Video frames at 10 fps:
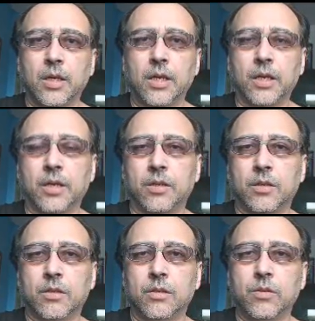
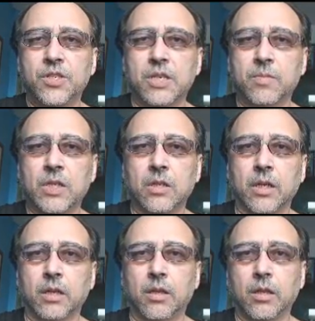and do something
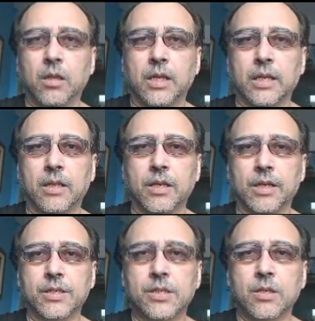like
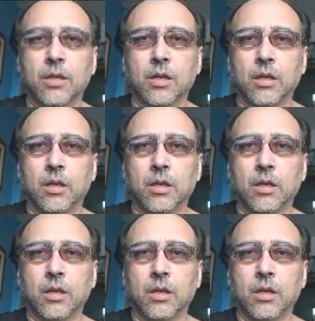this.